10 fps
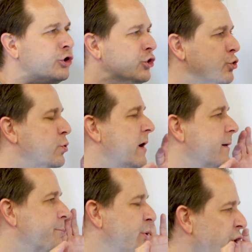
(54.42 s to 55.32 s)
You
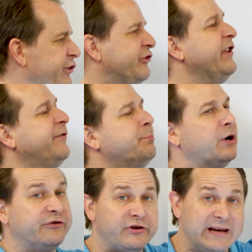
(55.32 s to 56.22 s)
push this
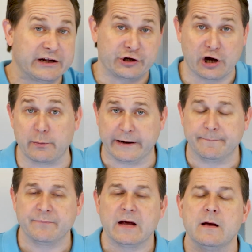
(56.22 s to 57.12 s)
book to get it going,